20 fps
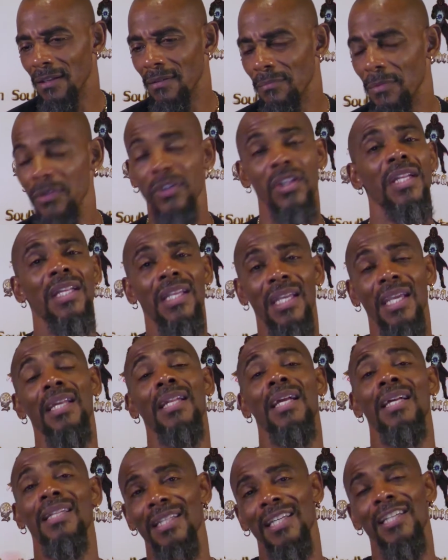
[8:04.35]
But then again,
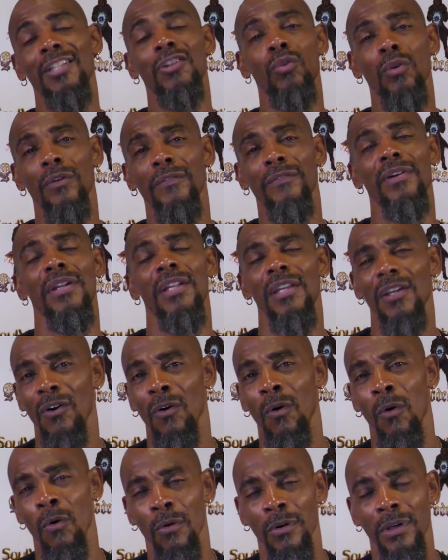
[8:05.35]
I did do a video
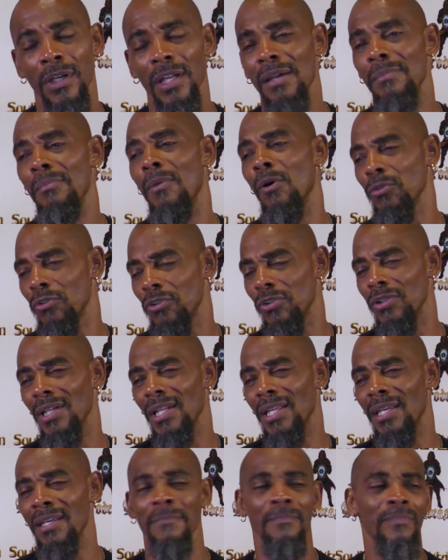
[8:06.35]
on
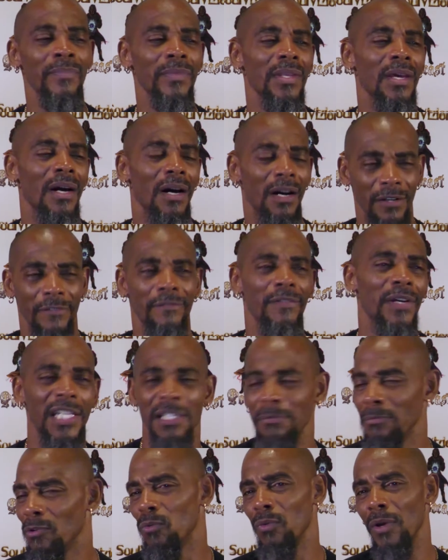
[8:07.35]
emotionally
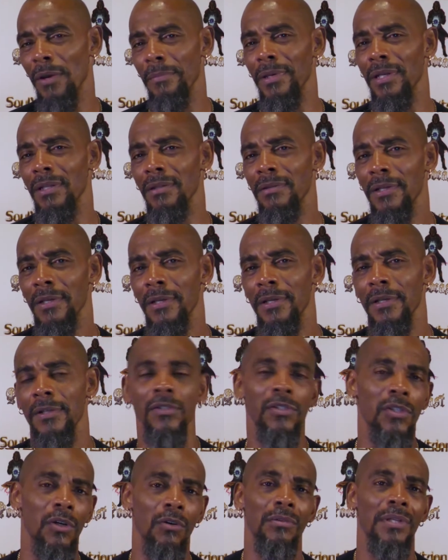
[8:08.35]
unavailable women,
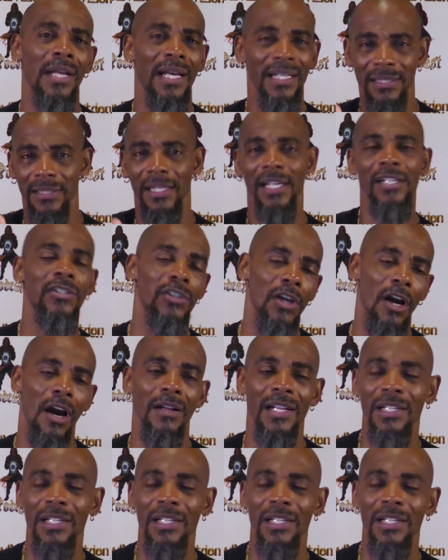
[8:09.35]
so that's y'all.